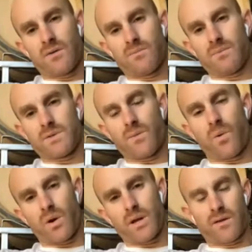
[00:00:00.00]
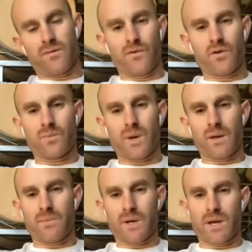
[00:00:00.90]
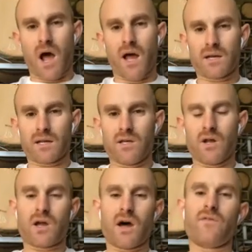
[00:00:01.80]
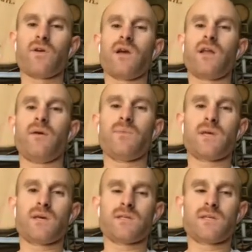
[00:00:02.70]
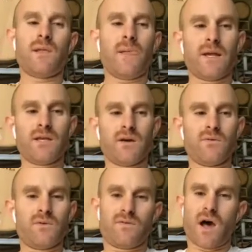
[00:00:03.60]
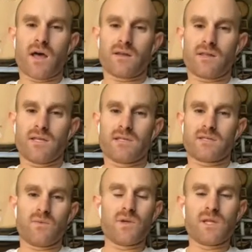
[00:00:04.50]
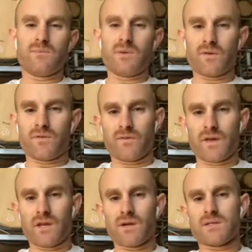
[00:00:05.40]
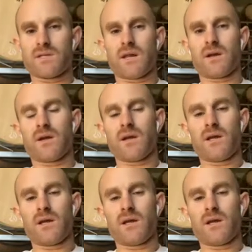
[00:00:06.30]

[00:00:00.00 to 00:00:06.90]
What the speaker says: supporting the fruit, but not covering it up, because we've got these really beautiful vineyards that are